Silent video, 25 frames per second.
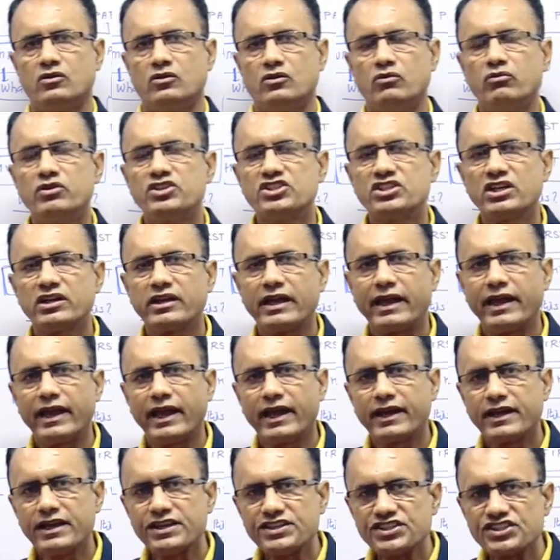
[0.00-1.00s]
which are
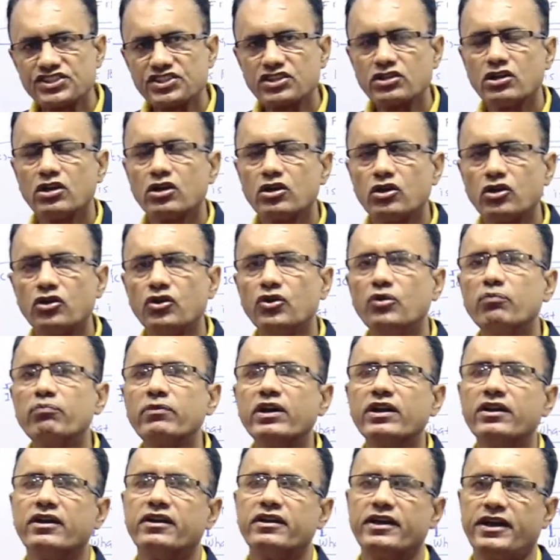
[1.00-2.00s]
against
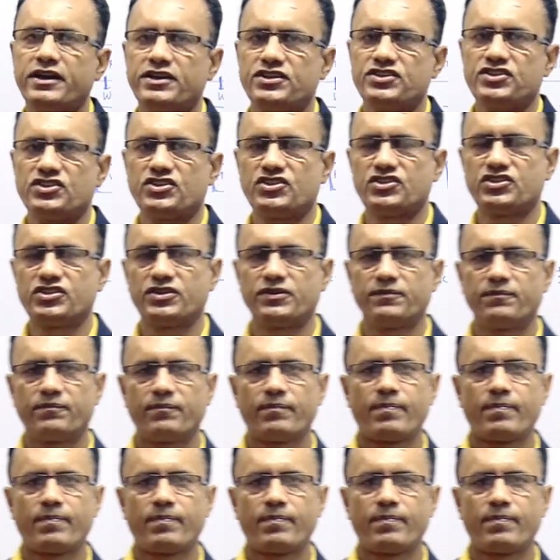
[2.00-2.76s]
human right.